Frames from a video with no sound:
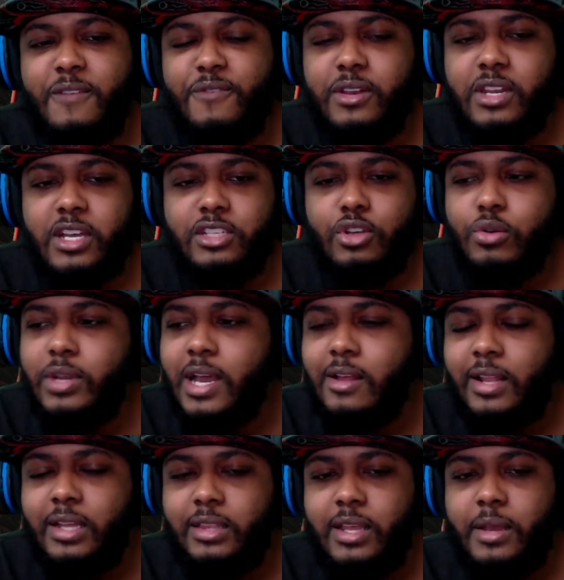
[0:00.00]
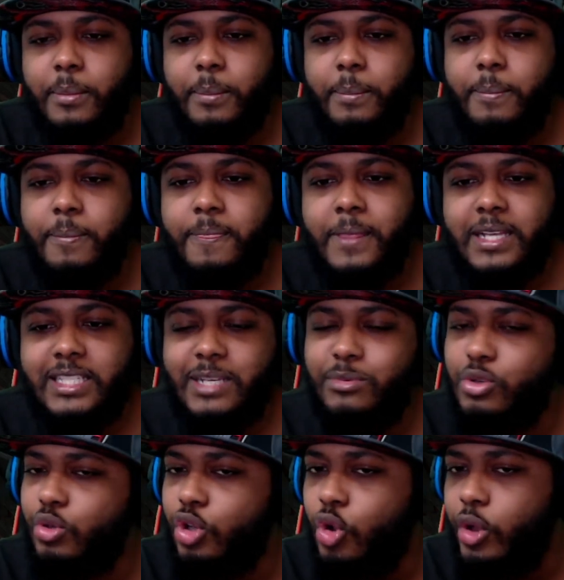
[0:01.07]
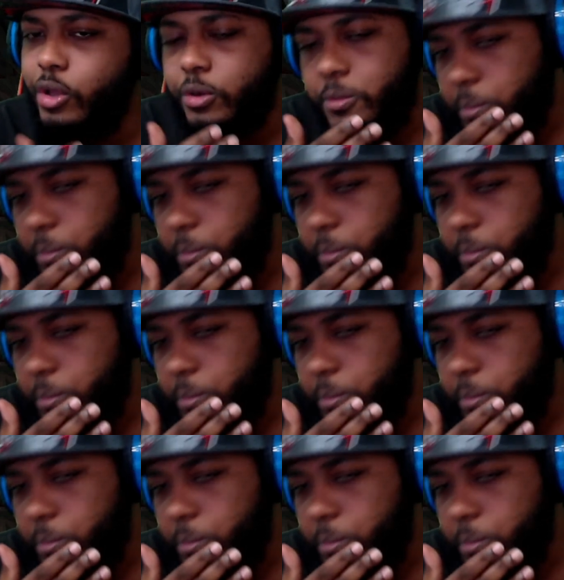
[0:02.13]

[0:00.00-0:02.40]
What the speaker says: it does go down like that. They seem too loyal.